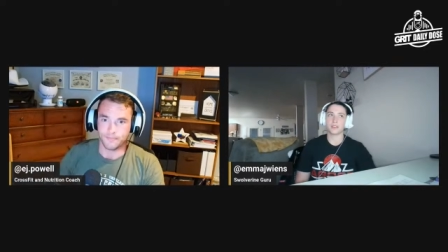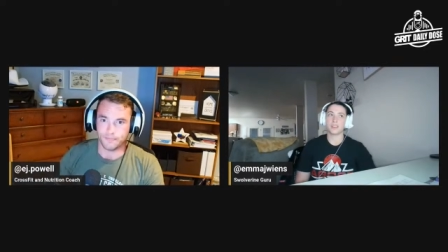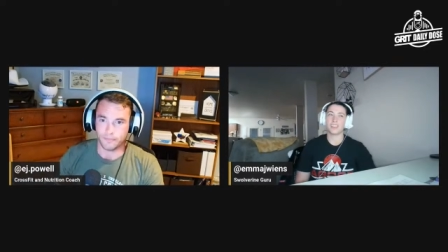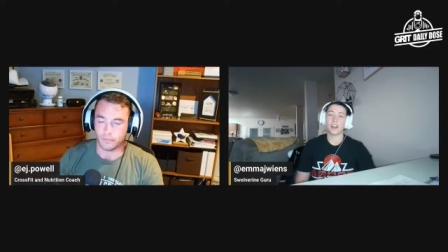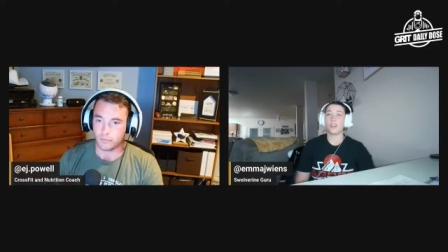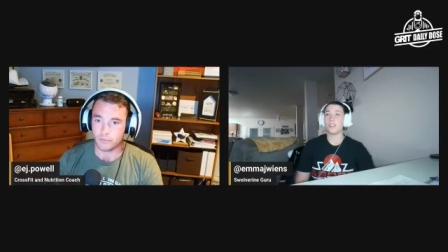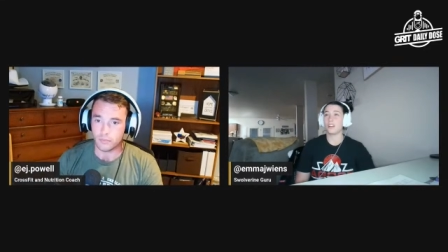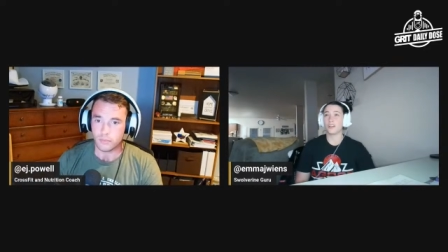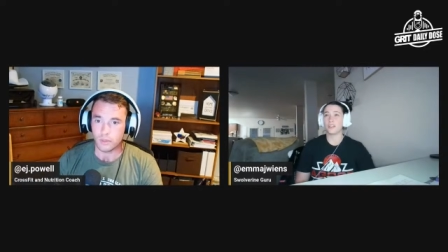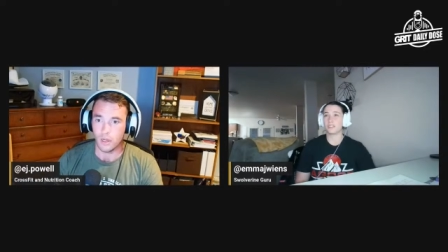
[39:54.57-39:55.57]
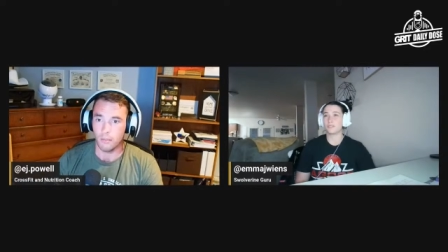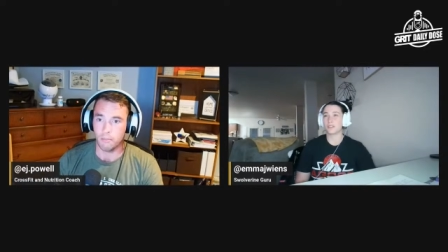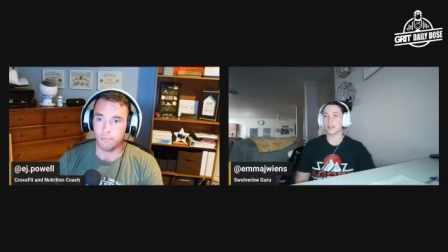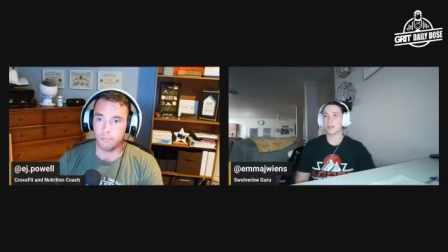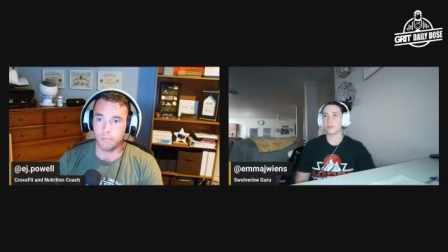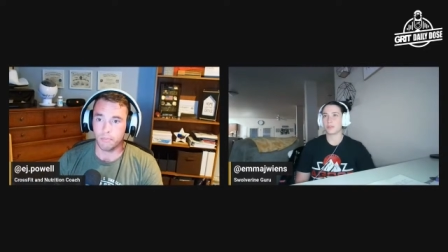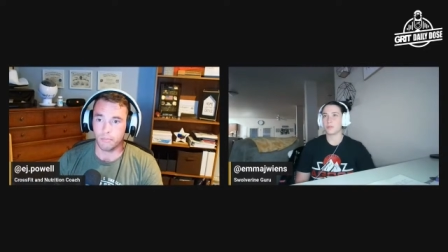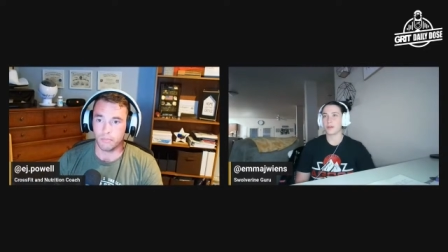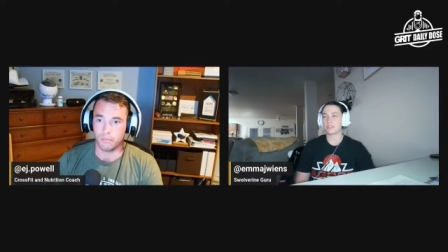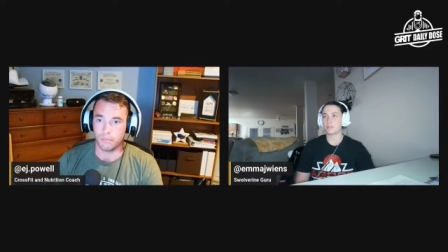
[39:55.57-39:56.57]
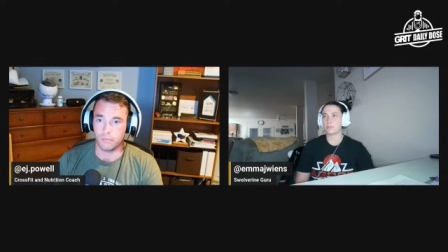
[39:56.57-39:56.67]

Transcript: yeah, all in all, I get really passionate